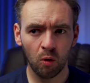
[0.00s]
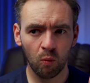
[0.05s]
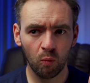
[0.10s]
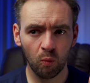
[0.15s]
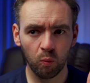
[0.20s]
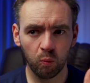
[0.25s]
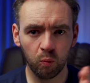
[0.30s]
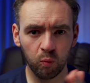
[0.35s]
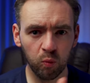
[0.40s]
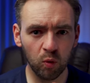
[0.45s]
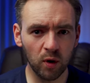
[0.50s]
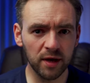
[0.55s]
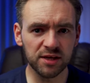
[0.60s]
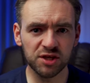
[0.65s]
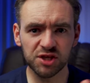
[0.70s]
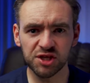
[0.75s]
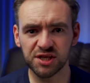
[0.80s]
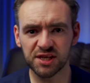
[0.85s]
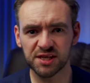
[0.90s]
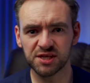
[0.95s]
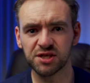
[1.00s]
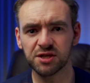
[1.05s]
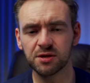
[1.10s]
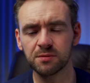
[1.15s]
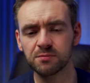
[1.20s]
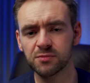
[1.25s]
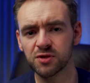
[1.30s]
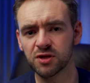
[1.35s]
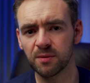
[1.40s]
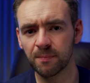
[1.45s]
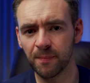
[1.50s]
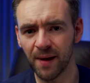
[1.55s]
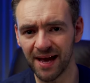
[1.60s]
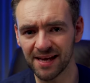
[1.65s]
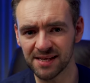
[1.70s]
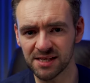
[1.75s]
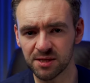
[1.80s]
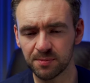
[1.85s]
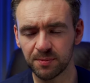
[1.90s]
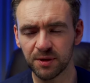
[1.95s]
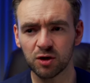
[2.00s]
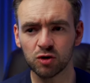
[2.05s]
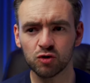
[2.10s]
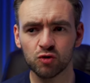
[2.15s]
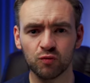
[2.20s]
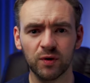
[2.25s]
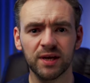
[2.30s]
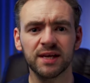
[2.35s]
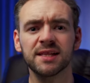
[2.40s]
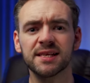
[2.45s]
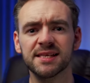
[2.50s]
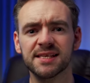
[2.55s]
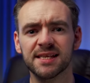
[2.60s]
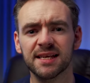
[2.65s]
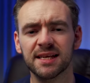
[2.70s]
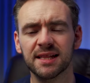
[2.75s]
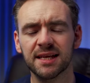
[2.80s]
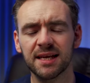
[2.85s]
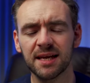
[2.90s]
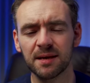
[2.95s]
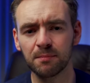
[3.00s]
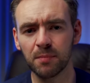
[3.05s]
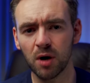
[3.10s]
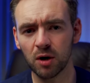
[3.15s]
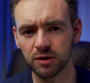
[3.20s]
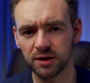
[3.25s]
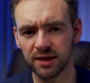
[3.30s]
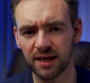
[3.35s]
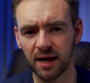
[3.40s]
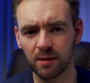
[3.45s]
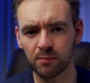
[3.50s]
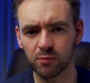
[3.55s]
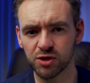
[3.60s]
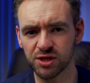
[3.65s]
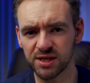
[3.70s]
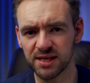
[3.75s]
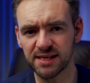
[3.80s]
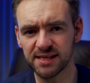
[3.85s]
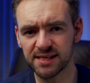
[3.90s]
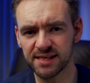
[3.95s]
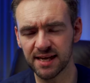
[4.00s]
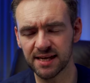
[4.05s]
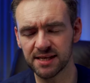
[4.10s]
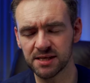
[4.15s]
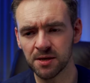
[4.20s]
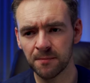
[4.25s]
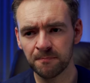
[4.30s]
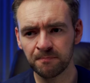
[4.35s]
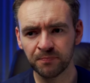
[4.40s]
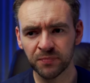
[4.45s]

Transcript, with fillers: which system's the best because realistically in modern cameras these days